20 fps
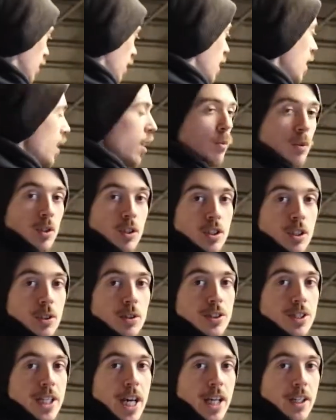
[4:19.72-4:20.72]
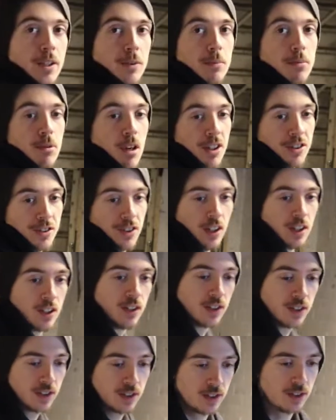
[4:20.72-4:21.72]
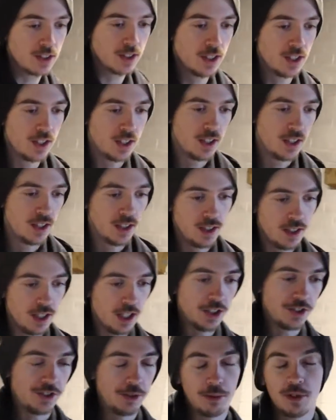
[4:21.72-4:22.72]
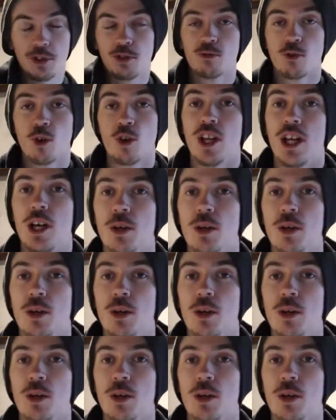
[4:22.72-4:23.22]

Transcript: we're going to use the air compressor. So we're going to roll it